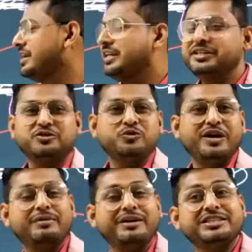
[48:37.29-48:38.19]
they should
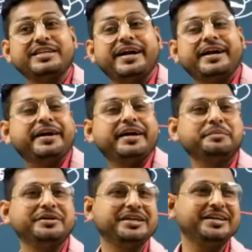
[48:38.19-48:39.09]
have a static
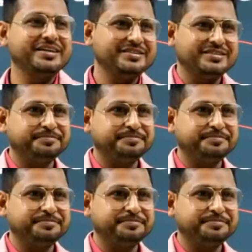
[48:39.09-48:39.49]
IP address.